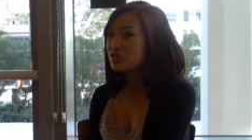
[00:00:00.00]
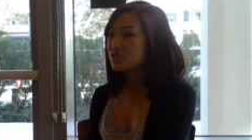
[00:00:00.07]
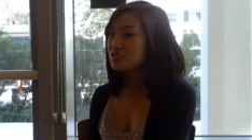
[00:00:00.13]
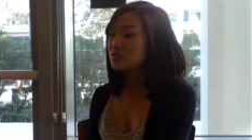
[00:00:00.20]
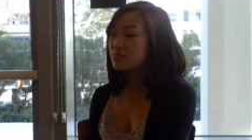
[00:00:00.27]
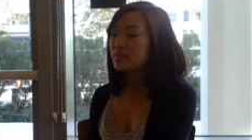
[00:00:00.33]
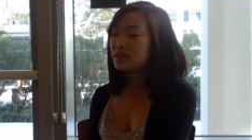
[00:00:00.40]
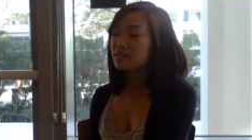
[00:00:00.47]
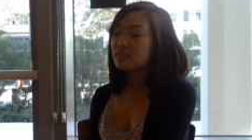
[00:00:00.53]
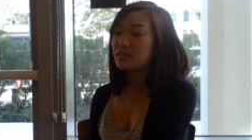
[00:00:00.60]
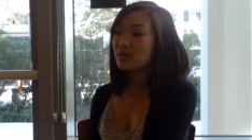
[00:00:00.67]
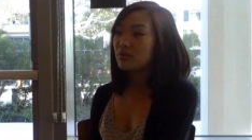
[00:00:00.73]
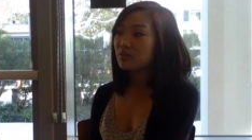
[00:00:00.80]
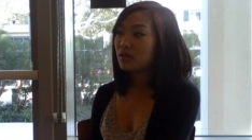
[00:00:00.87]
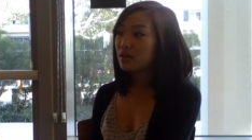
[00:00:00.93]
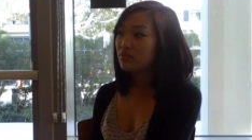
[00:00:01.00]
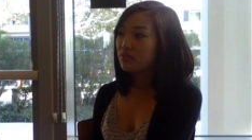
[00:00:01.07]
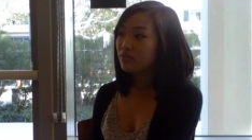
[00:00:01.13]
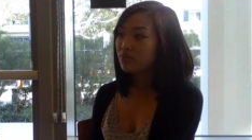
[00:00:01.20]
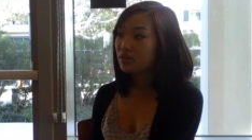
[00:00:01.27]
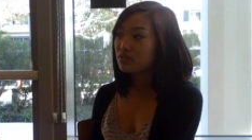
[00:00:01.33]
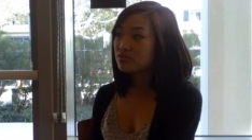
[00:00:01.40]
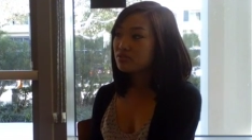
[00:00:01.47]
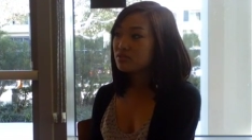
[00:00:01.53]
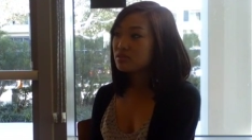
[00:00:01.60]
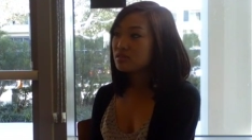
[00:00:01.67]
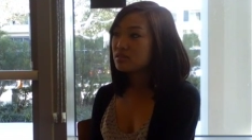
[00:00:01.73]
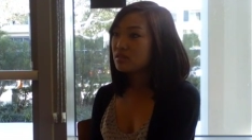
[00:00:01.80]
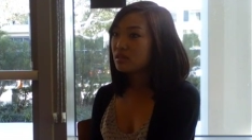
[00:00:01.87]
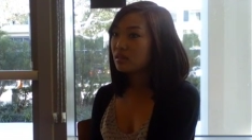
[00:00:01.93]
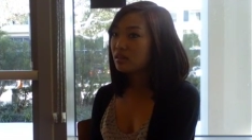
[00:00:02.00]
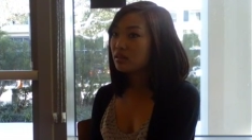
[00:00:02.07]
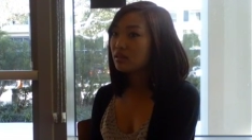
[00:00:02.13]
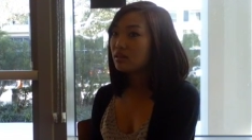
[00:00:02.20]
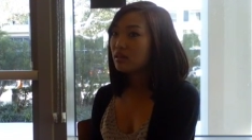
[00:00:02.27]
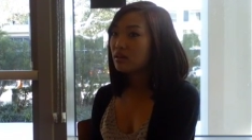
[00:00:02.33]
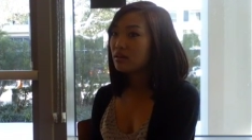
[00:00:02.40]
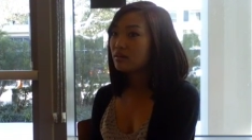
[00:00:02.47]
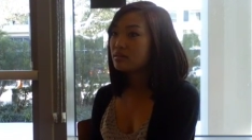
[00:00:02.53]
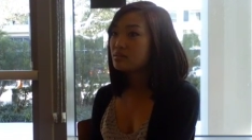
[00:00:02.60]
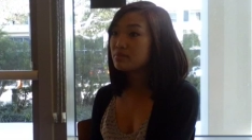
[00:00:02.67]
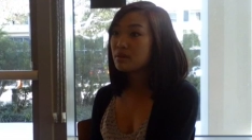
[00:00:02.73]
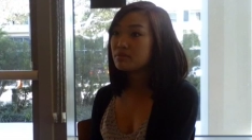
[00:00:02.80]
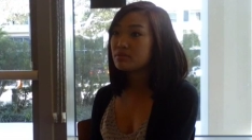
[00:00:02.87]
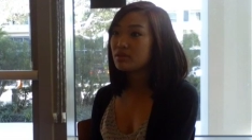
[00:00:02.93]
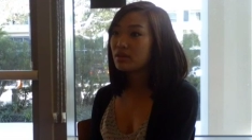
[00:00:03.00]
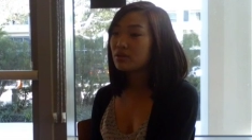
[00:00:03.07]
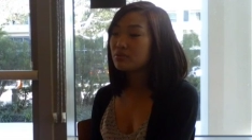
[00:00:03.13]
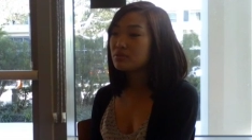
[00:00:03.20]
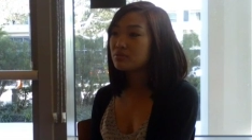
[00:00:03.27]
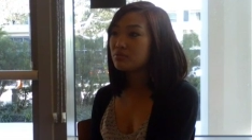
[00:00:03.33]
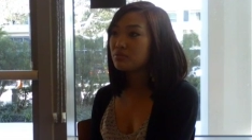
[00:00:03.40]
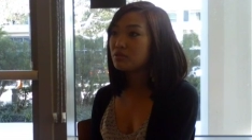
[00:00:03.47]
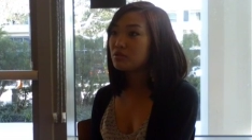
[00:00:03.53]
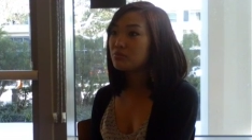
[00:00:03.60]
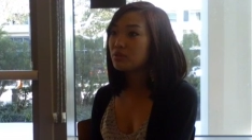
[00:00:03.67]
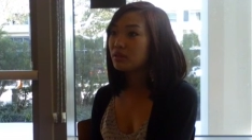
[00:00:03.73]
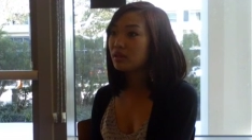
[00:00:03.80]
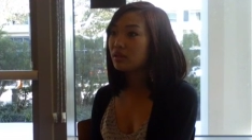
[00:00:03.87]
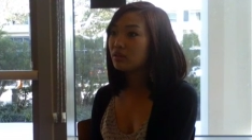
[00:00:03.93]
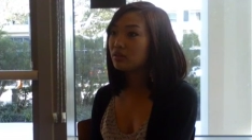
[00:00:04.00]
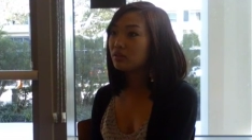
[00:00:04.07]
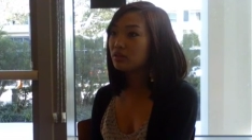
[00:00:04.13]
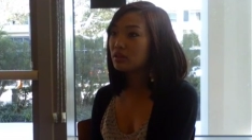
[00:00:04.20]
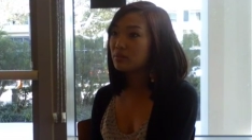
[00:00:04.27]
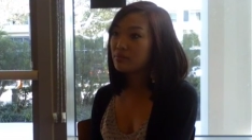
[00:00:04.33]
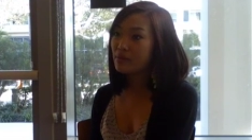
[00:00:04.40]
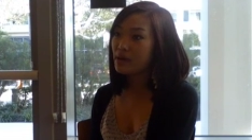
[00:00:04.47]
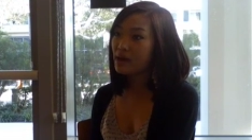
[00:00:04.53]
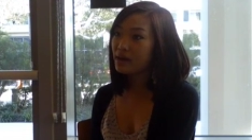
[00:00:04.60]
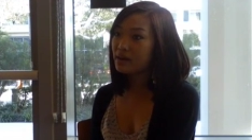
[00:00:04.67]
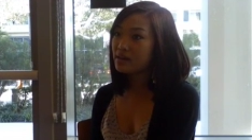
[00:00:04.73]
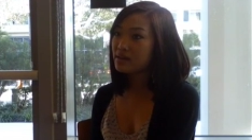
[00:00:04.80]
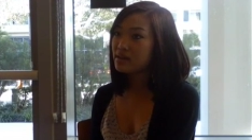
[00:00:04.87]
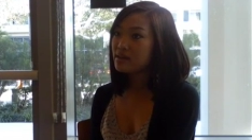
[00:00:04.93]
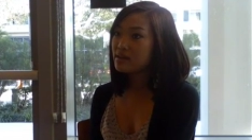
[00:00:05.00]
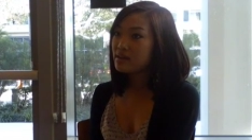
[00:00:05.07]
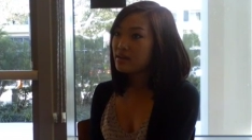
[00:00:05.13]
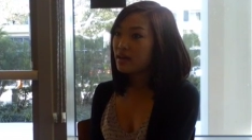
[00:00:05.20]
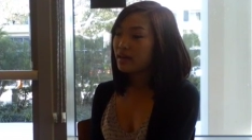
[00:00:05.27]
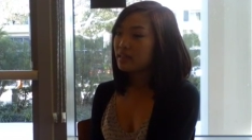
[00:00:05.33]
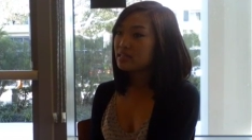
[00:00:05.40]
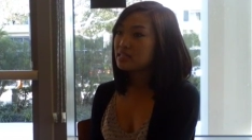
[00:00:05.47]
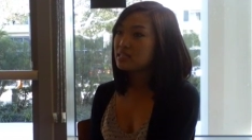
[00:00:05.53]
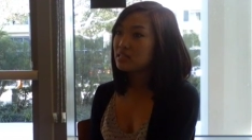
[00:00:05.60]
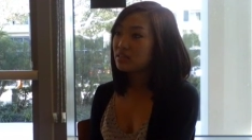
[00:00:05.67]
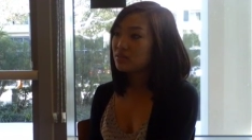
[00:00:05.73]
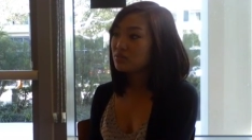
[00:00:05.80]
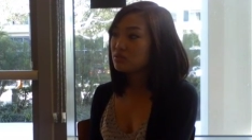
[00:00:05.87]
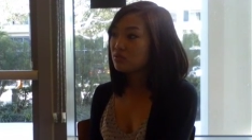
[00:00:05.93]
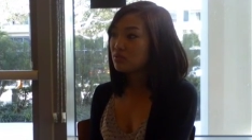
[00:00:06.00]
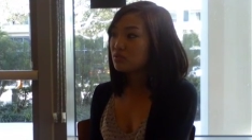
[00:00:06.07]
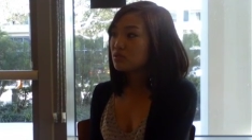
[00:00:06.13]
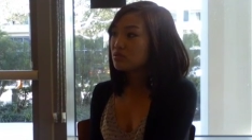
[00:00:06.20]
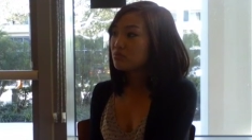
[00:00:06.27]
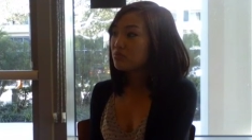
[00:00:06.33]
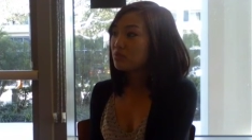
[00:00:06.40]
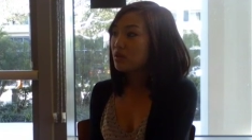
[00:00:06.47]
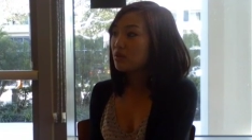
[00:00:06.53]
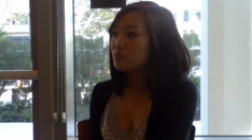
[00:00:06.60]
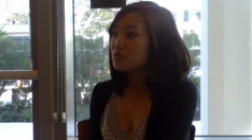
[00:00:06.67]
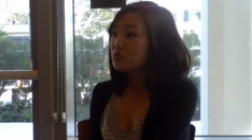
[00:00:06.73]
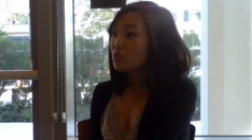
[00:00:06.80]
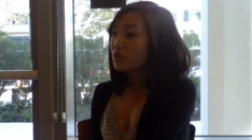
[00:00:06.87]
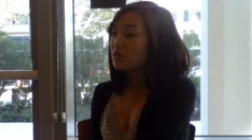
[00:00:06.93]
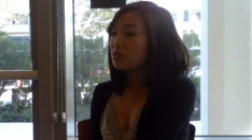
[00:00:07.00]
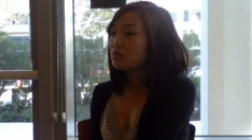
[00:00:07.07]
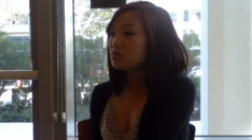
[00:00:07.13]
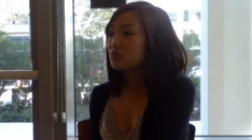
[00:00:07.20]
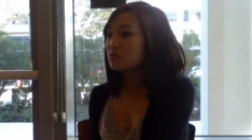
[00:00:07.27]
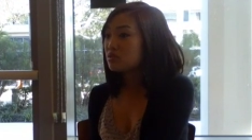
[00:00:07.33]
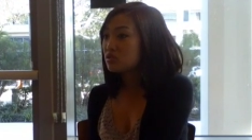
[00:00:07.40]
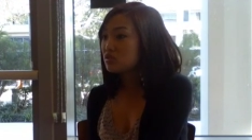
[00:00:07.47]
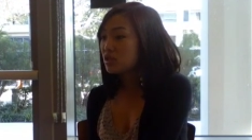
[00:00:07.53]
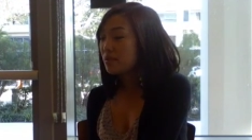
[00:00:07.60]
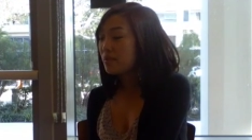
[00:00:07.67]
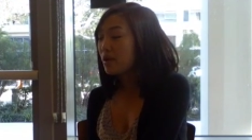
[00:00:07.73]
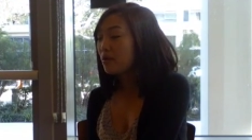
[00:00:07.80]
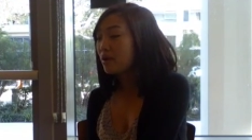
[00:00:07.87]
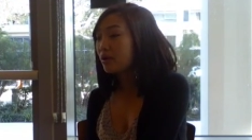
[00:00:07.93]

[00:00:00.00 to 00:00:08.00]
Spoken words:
used to make it sound kind of adventurous, and sometimes I thought it wasn't real, but looking back, I could see that those stories, she wanted those stories to shape how